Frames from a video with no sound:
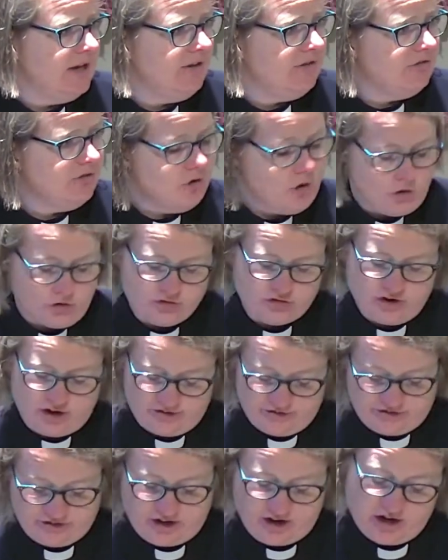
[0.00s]
It's not
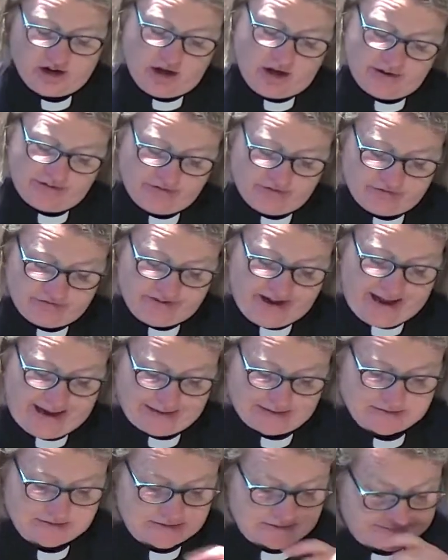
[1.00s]
just a nice
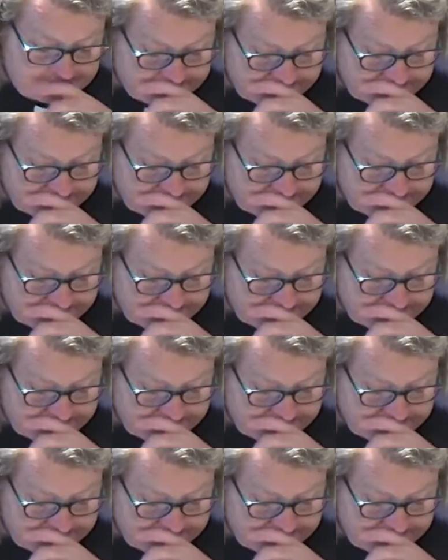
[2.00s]
fact.